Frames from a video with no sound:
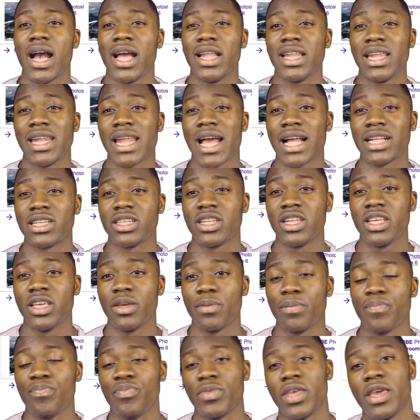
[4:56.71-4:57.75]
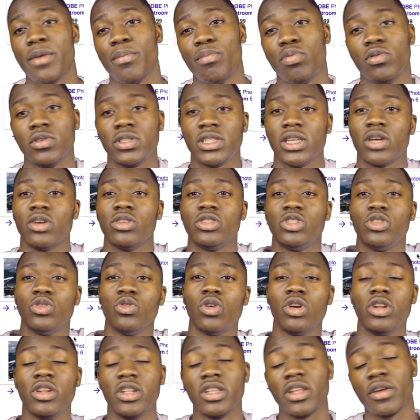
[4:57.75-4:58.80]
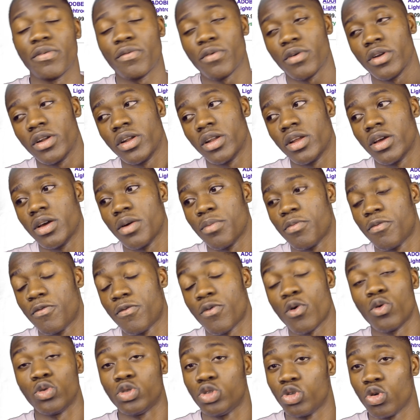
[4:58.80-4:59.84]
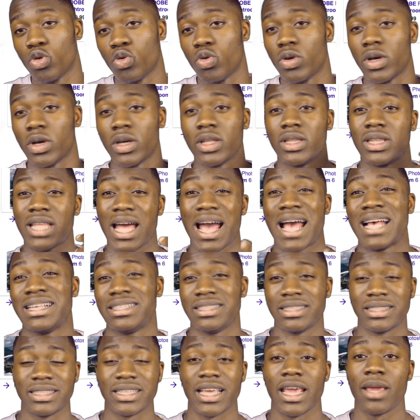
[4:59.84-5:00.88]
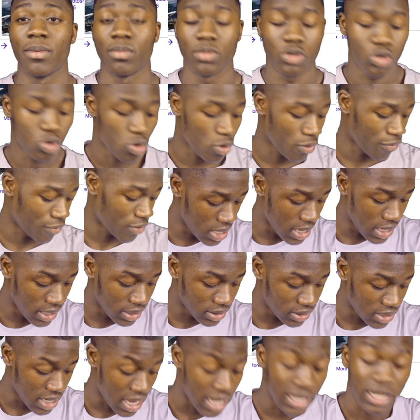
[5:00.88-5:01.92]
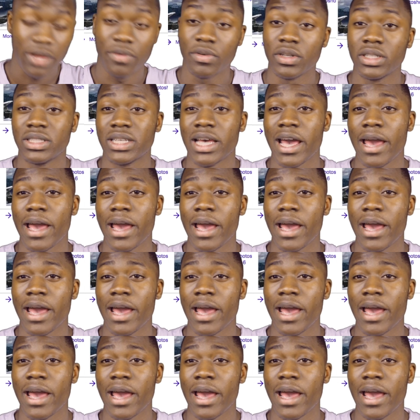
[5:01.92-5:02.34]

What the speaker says: and then actually input it onto a different photo that has the same sort of things at a different